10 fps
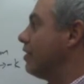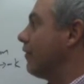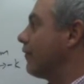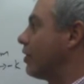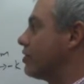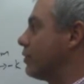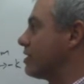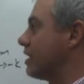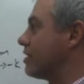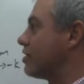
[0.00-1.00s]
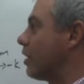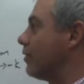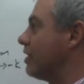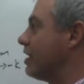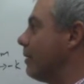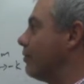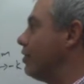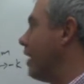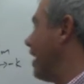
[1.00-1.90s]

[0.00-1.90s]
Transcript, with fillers: The first one's going to start with a w,